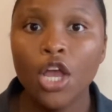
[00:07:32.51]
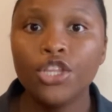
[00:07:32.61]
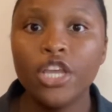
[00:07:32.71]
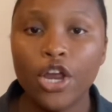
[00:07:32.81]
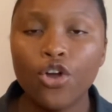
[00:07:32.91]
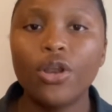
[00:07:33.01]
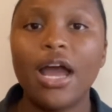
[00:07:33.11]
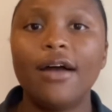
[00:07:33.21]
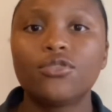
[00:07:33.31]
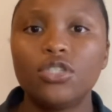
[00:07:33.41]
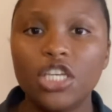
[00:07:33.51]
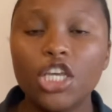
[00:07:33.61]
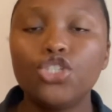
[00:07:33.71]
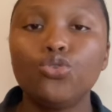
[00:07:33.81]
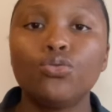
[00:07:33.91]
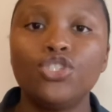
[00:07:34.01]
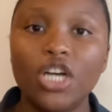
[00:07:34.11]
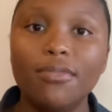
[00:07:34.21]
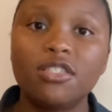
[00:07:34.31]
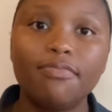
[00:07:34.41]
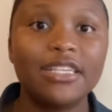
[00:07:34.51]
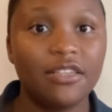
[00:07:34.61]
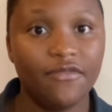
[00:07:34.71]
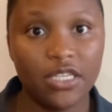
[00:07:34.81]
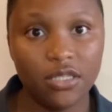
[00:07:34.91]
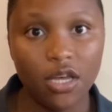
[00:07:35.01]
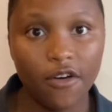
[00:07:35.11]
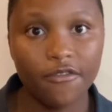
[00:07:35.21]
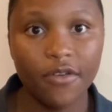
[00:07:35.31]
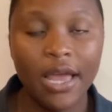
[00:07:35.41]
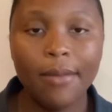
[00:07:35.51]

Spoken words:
they're going to have to teach you job specific stuff.